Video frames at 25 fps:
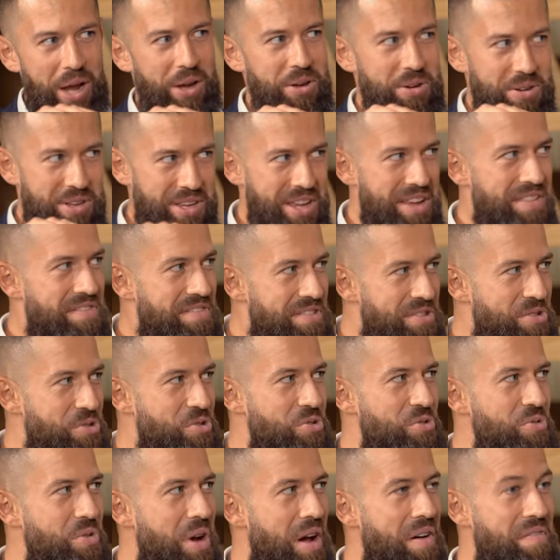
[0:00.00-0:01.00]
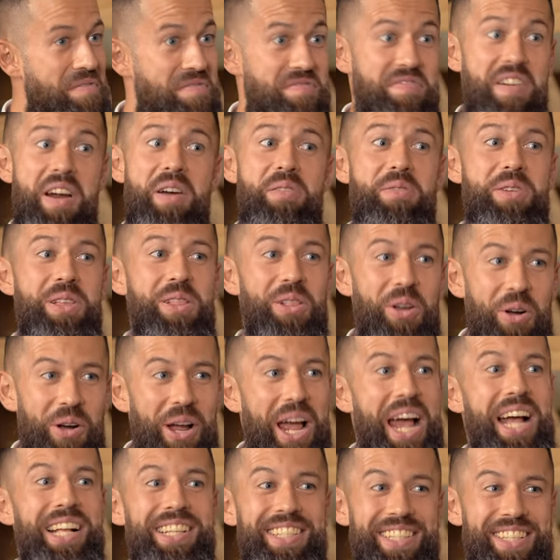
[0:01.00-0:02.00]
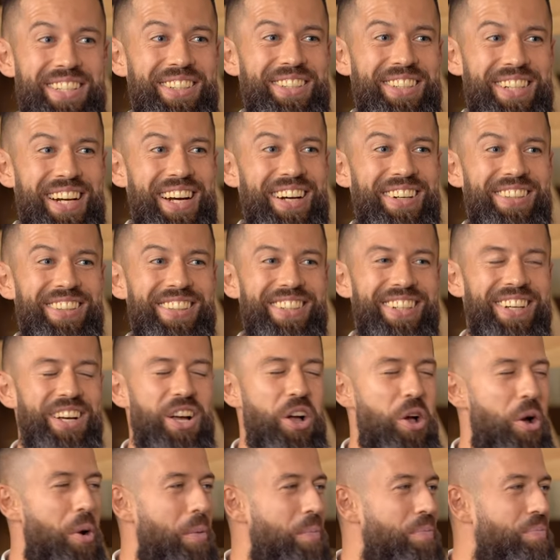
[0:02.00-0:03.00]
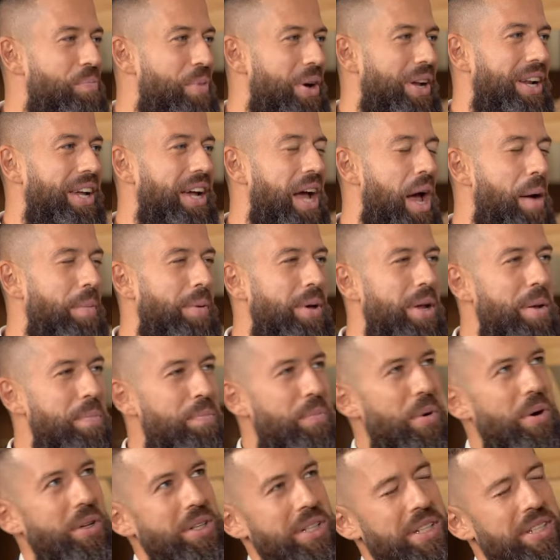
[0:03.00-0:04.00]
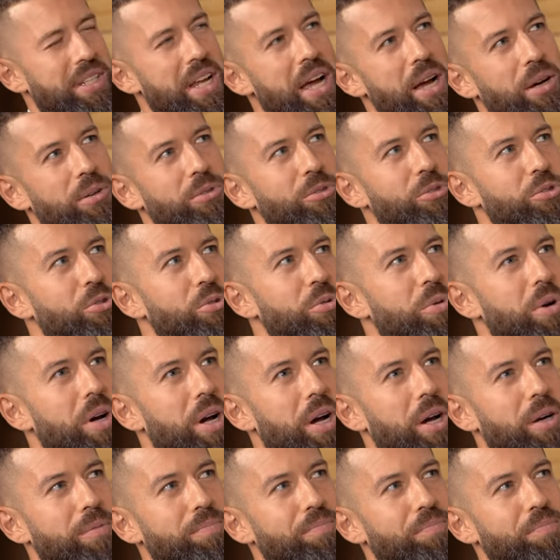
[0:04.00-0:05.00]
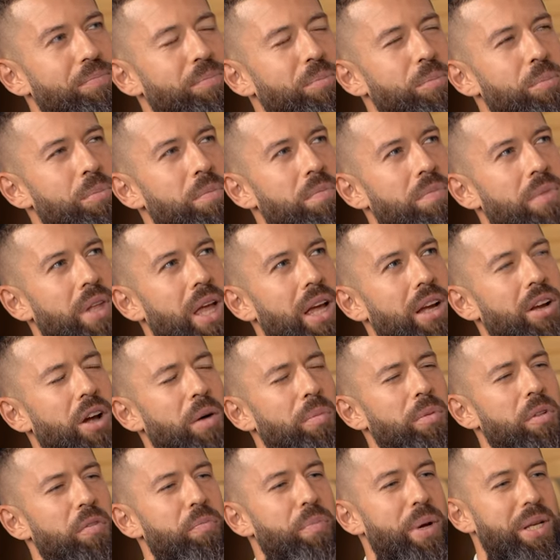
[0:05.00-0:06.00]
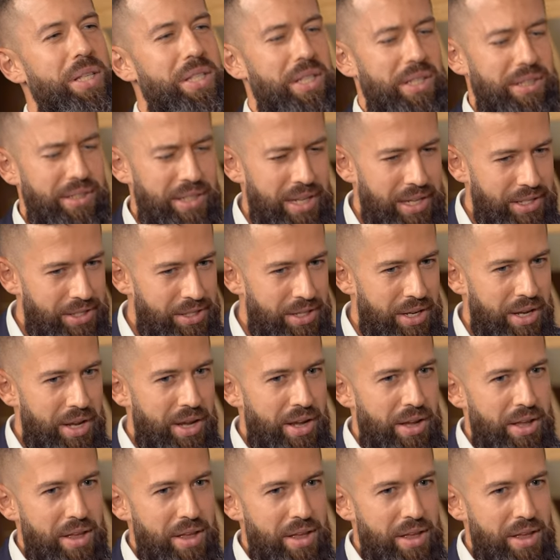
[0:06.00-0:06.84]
I could give you a very long answer now, but I'm going to boil it down to a couple of basic things.